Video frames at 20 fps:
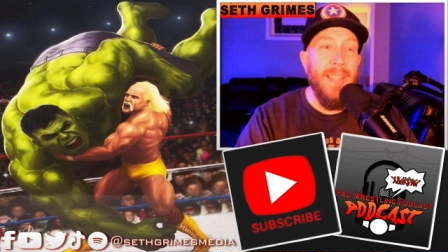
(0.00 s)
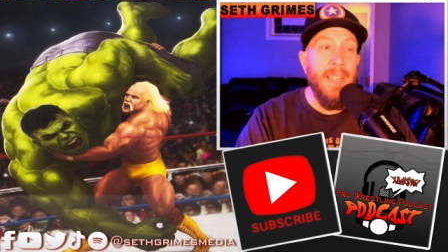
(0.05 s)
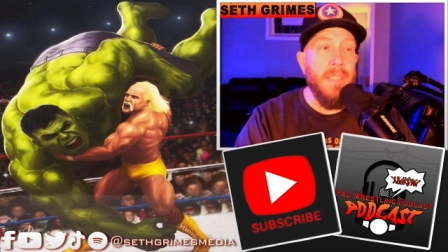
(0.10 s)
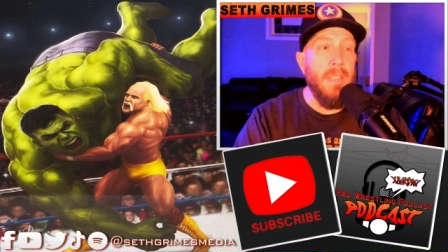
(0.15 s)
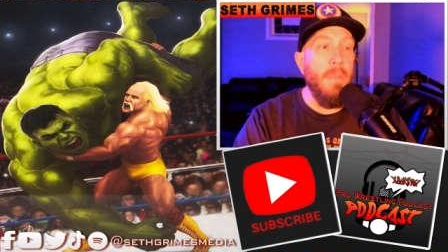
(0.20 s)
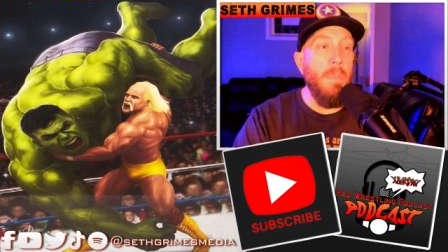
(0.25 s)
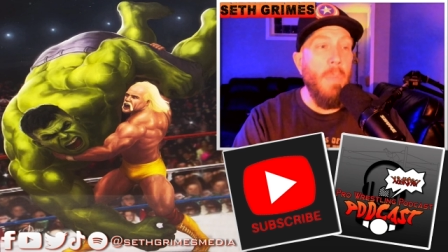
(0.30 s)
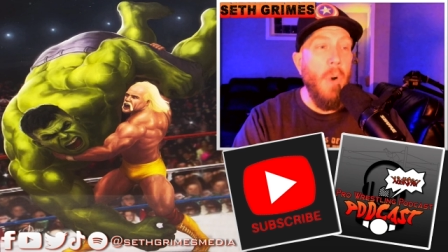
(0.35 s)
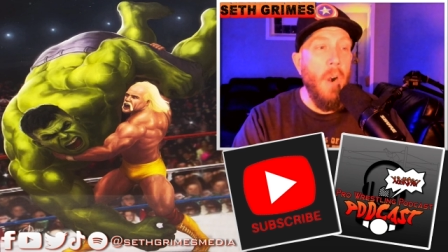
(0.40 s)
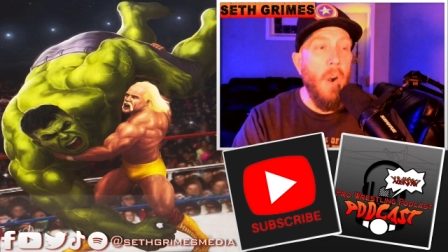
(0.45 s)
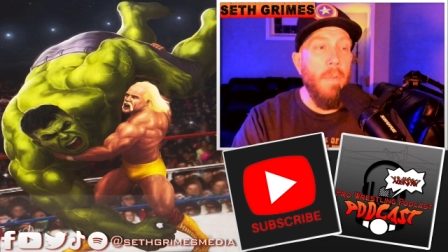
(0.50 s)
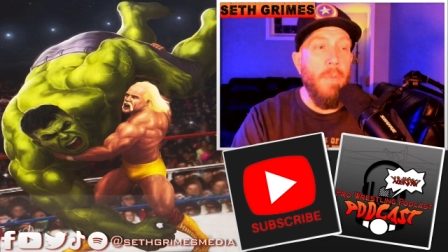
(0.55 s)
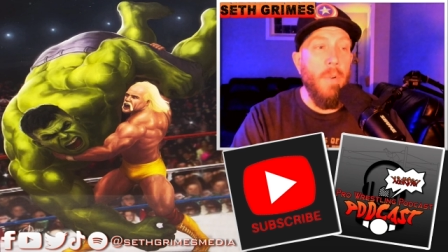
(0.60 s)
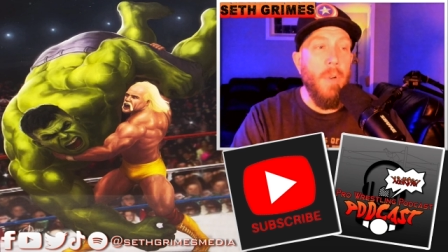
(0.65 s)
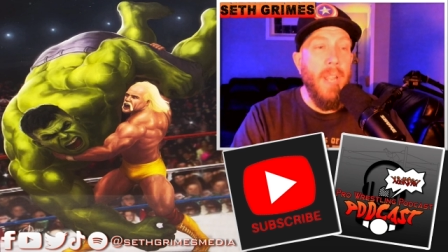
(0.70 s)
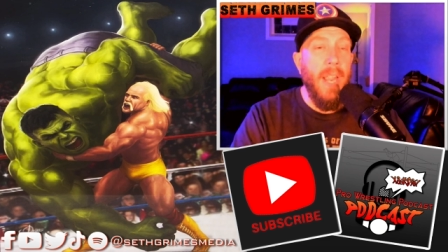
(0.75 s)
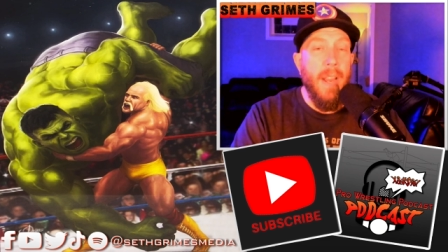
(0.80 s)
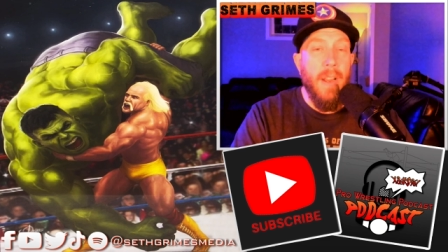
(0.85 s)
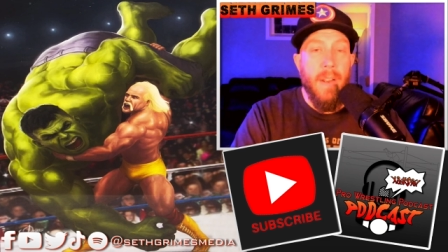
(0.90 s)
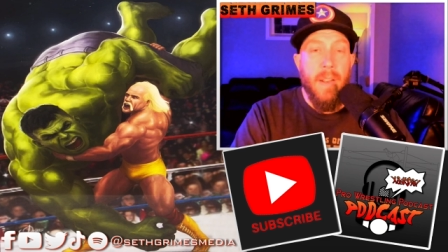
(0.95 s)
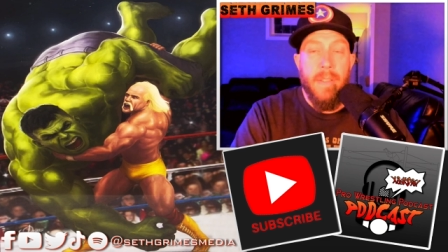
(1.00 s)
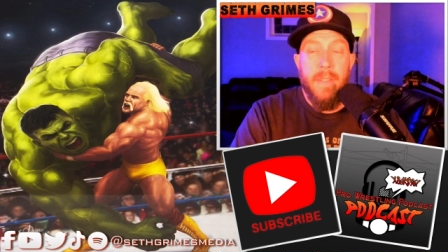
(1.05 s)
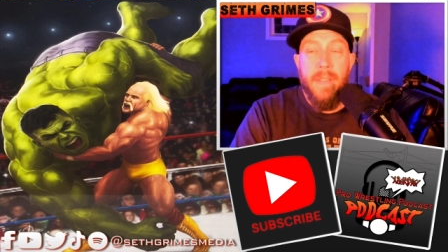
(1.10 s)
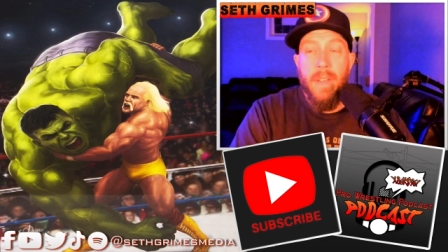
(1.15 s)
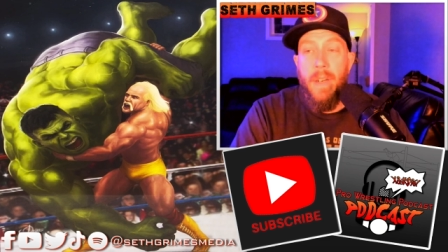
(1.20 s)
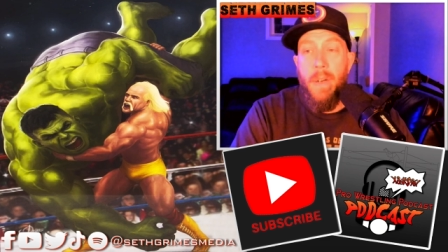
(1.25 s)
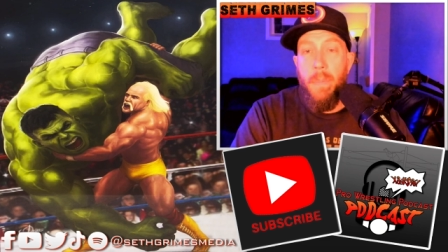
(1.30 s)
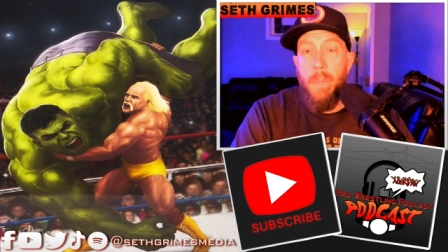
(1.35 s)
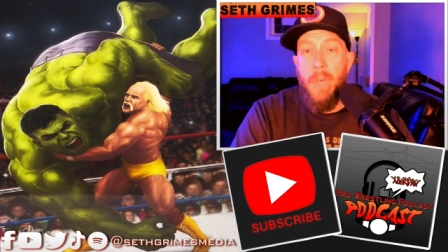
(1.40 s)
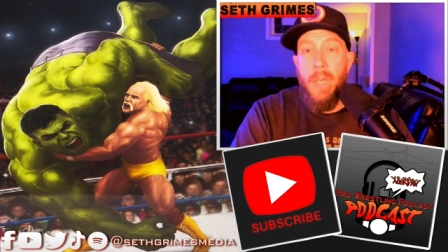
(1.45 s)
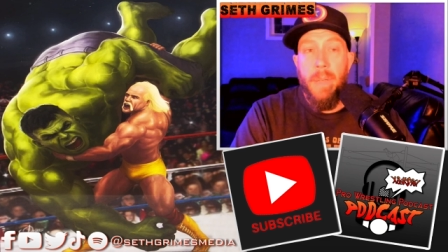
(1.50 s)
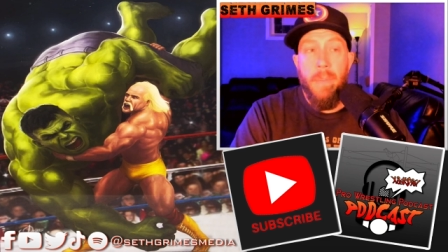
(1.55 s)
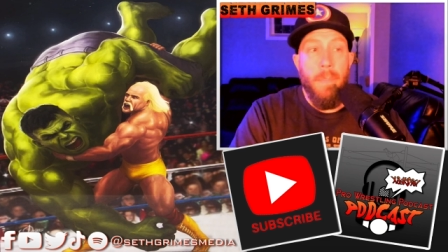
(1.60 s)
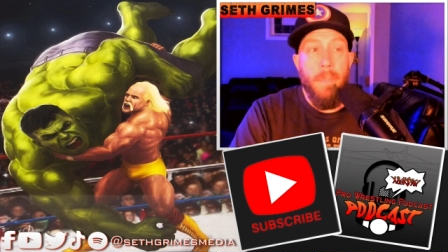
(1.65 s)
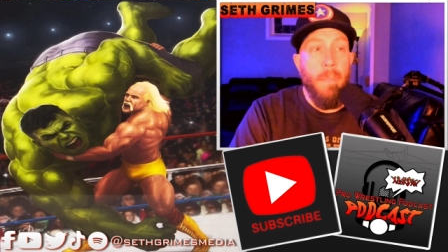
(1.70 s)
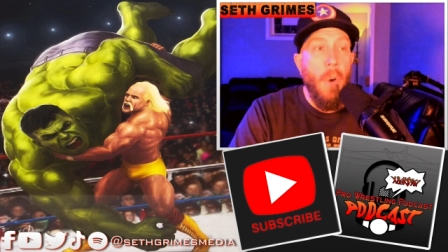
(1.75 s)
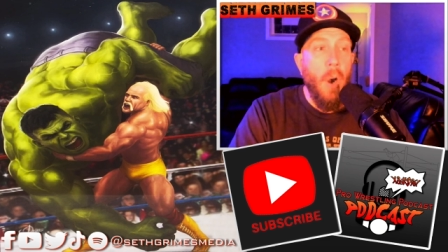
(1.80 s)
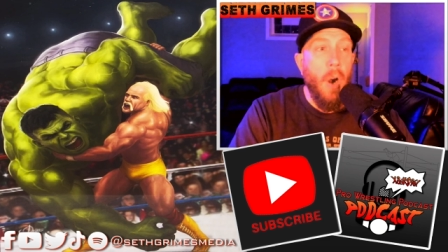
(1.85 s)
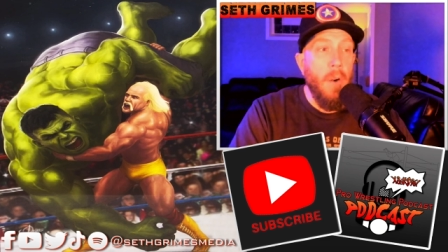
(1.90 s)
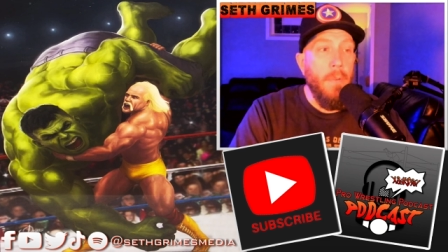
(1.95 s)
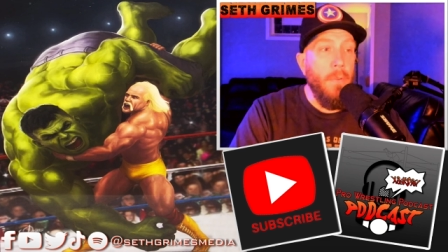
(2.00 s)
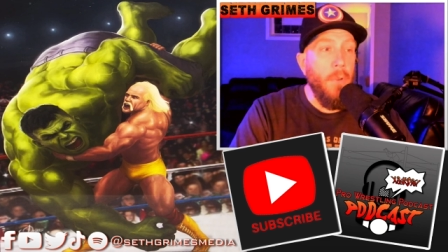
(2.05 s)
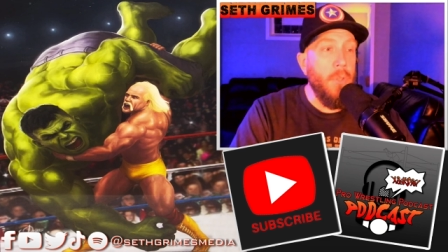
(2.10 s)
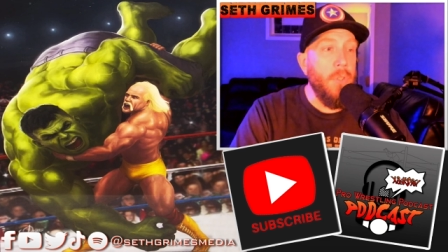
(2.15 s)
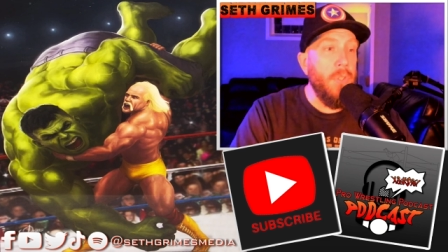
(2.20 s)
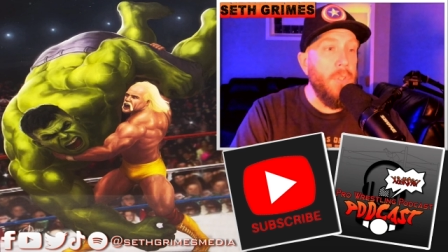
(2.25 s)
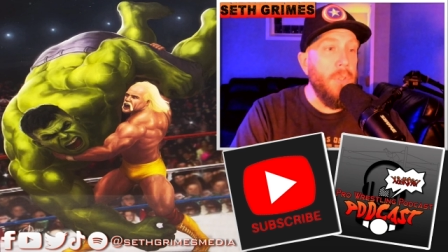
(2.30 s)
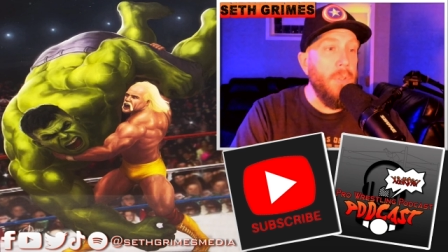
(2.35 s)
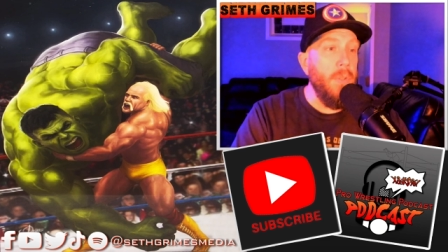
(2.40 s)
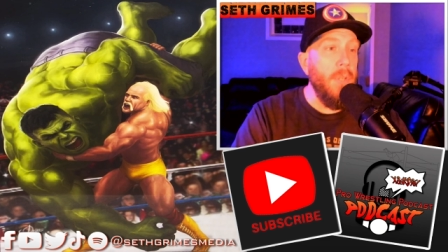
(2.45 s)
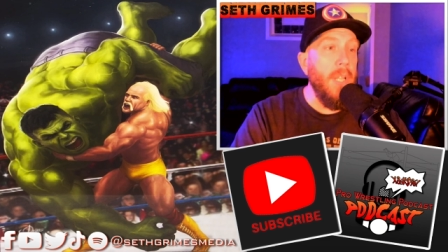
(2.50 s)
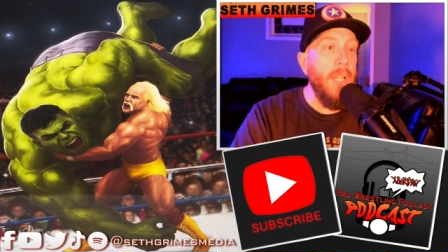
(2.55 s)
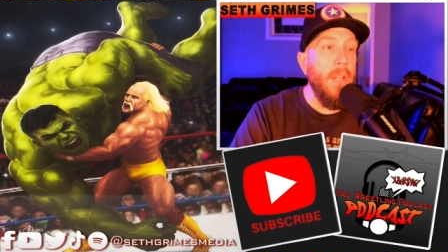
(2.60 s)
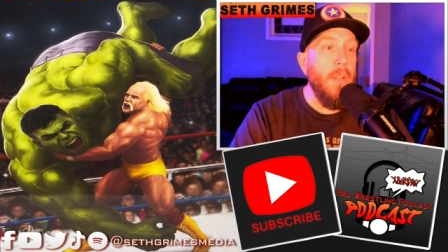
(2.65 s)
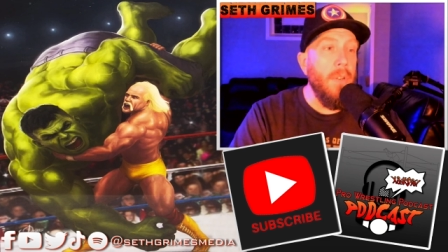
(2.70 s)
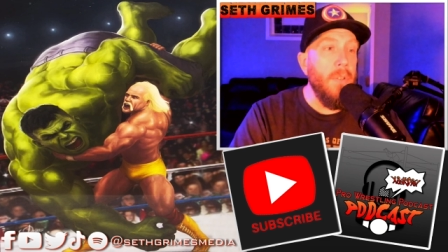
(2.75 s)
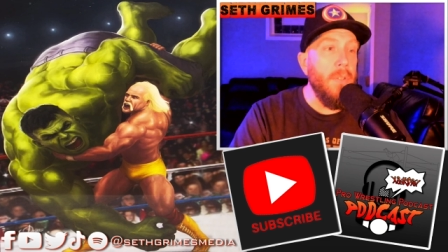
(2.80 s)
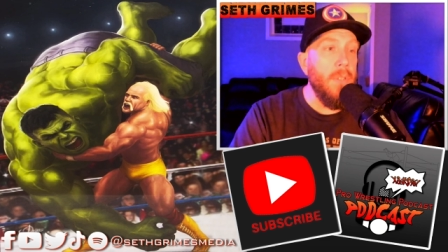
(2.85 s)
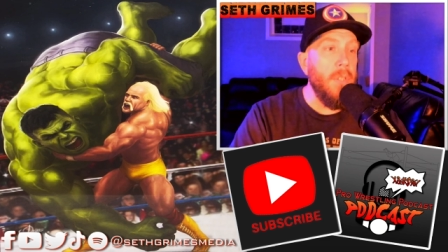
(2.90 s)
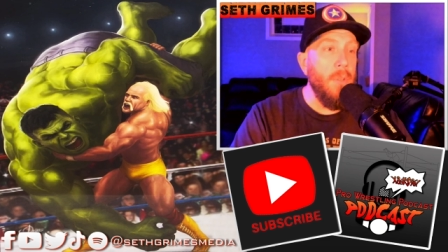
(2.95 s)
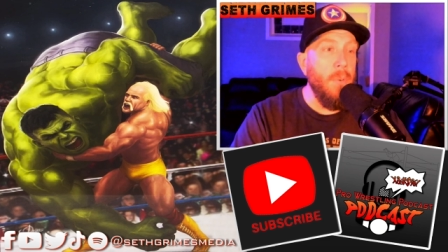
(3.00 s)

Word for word: That's a Marvel character, but Marvel Studios,